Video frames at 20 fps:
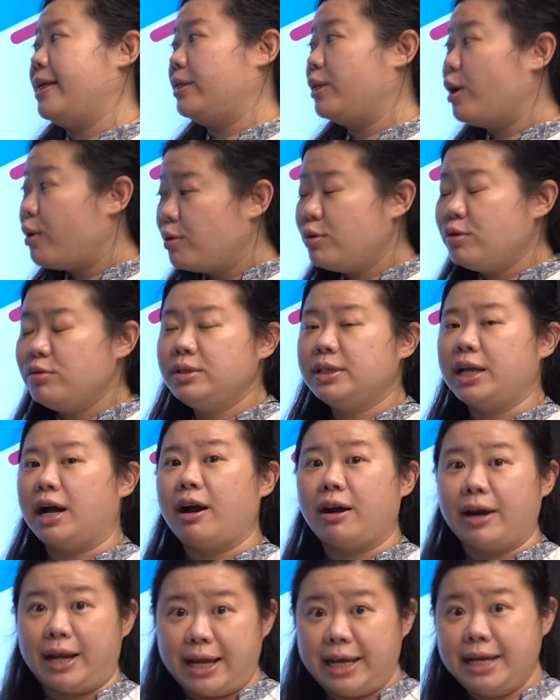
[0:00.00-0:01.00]
Those
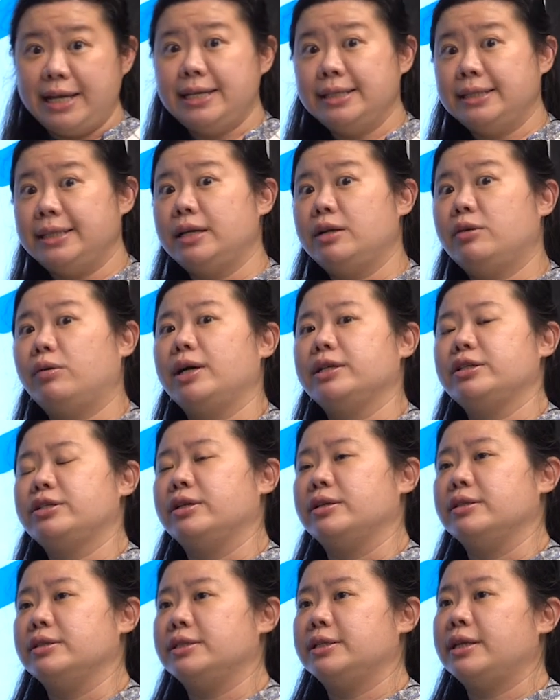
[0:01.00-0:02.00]
are easy
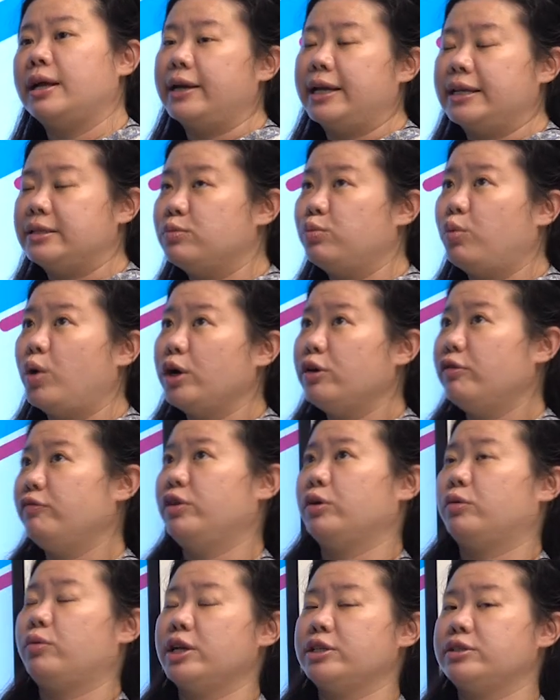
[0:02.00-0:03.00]
questions. It's one of
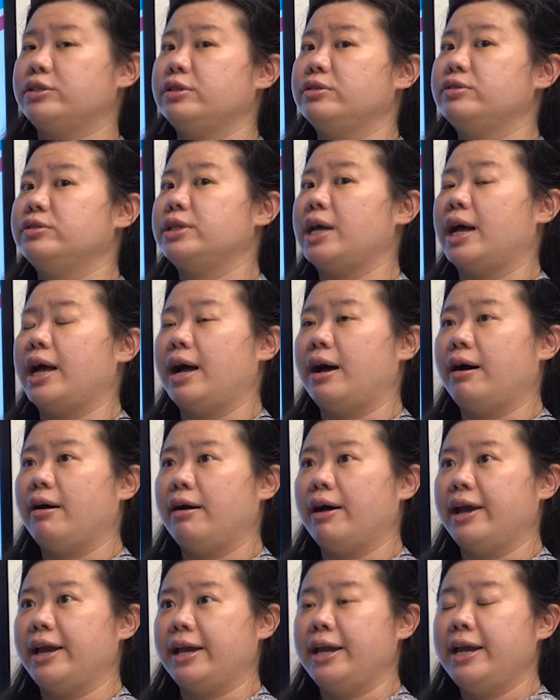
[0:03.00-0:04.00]
the questions that
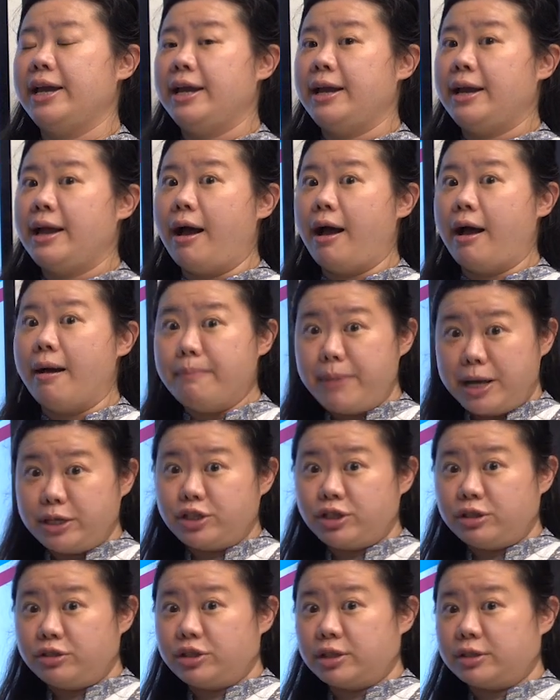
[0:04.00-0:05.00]
I
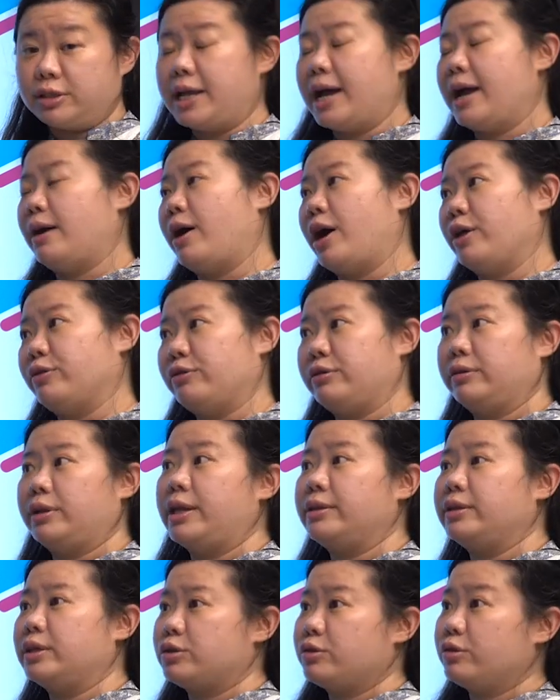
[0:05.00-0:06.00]
mentioned just now, other
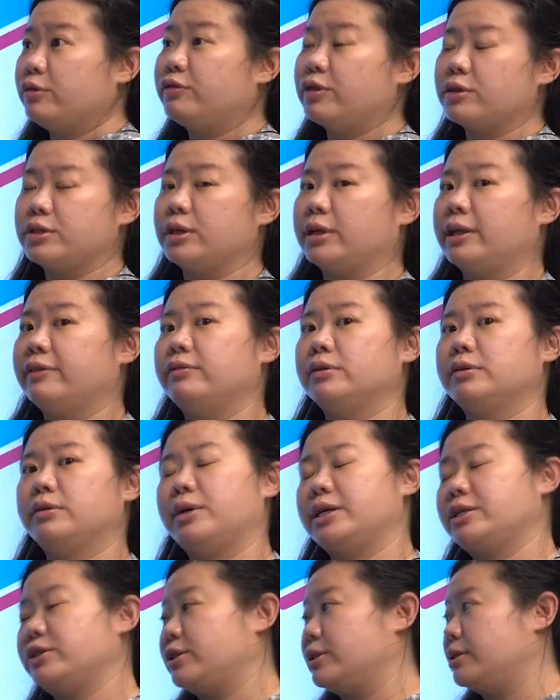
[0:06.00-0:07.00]
than the true, false, not given
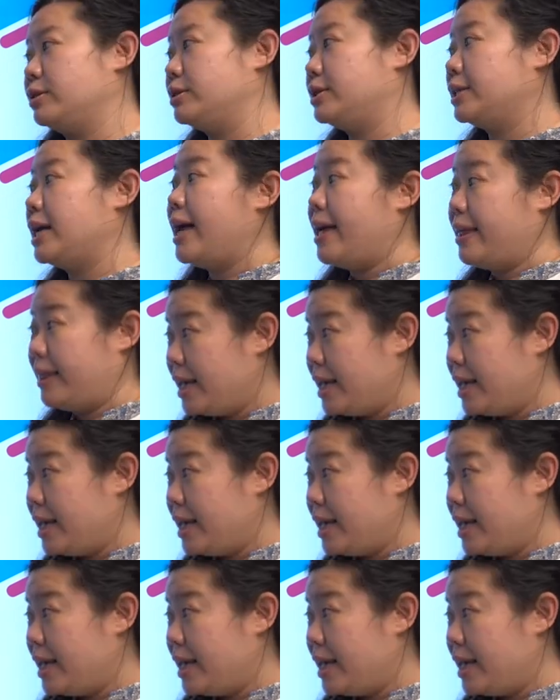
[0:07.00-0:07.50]
questions.